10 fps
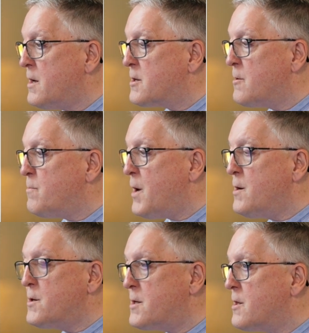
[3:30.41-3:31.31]
So
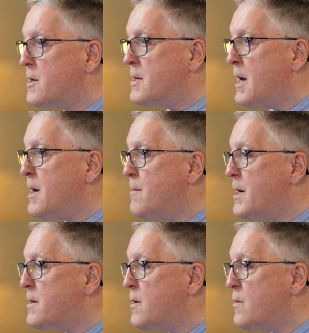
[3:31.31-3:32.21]
most of the time
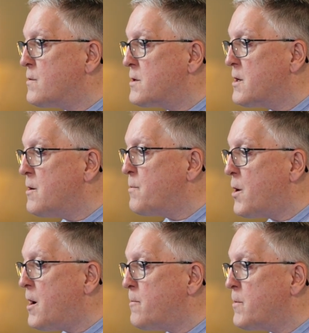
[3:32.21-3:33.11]
I don't see a
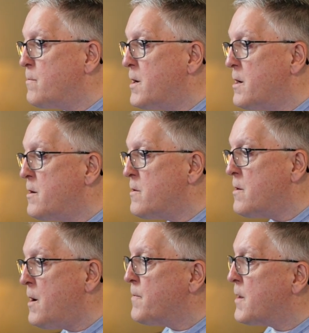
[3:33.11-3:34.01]
problem here,